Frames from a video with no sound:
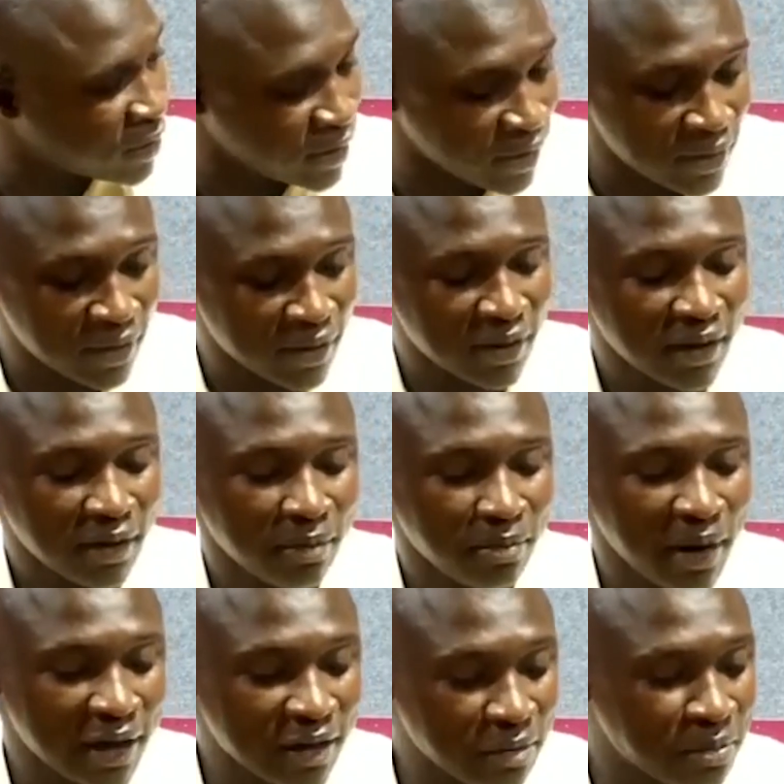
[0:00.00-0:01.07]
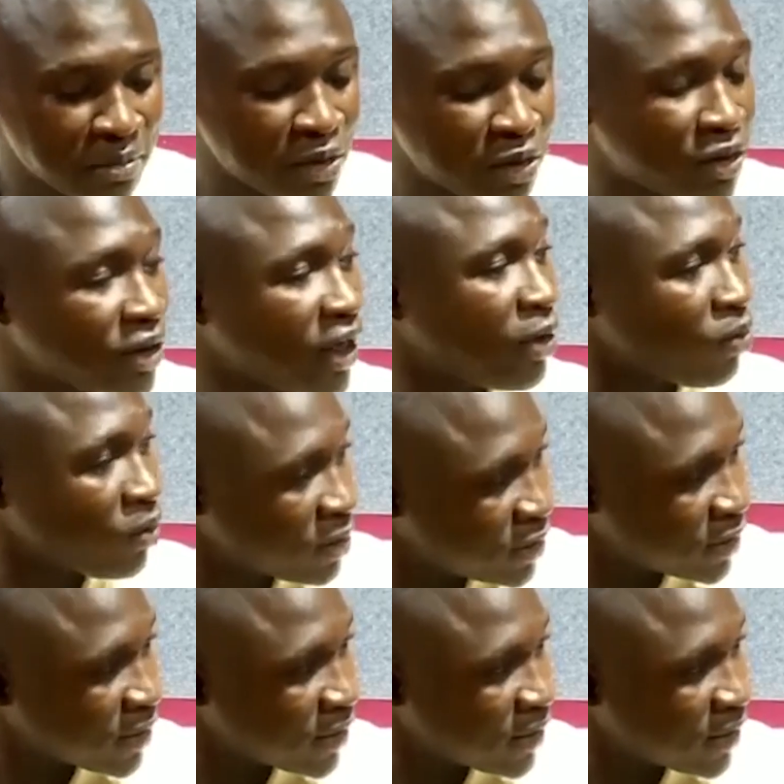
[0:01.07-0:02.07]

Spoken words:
thing, Batamid said another thing.